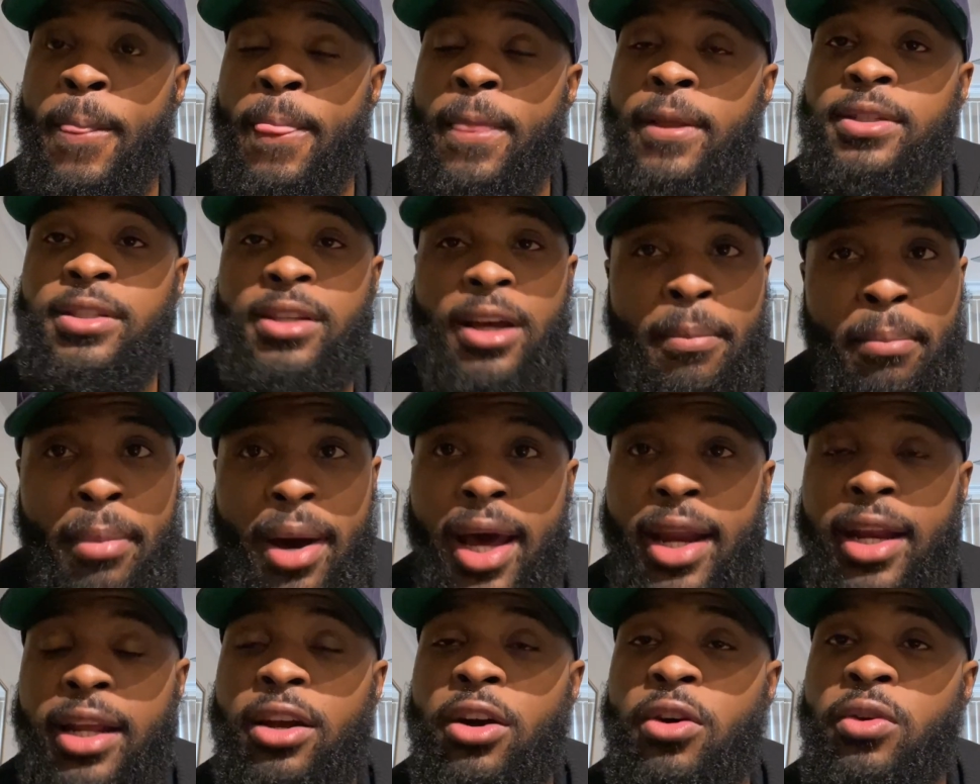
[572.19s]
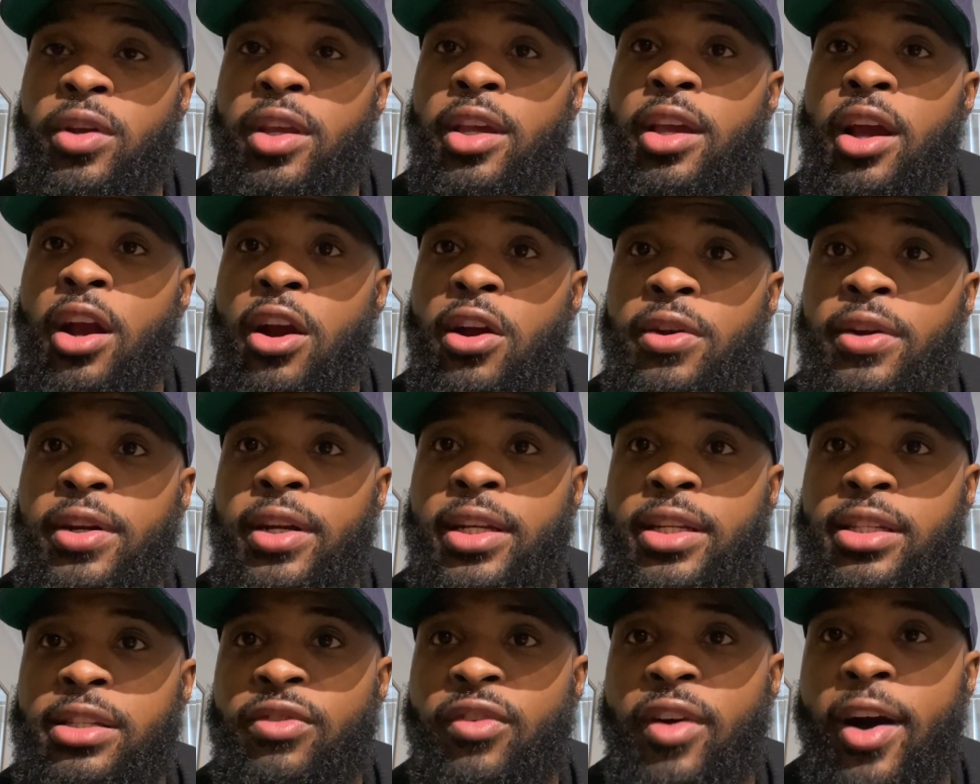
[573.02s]
Somebody going to get hurt in
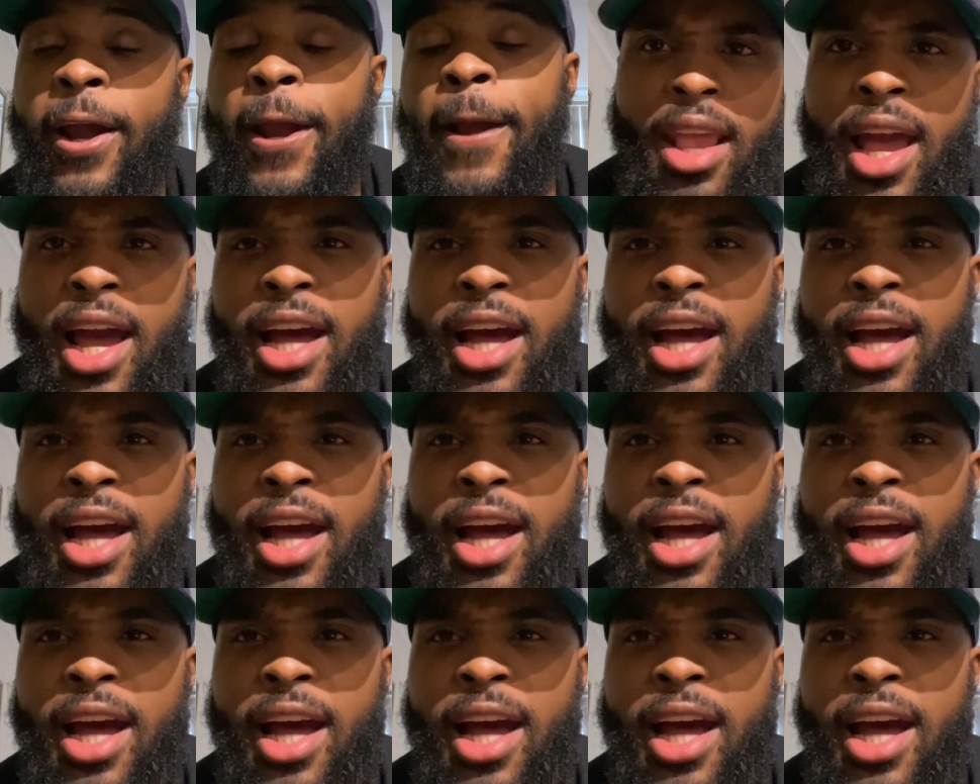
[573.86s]
this fight.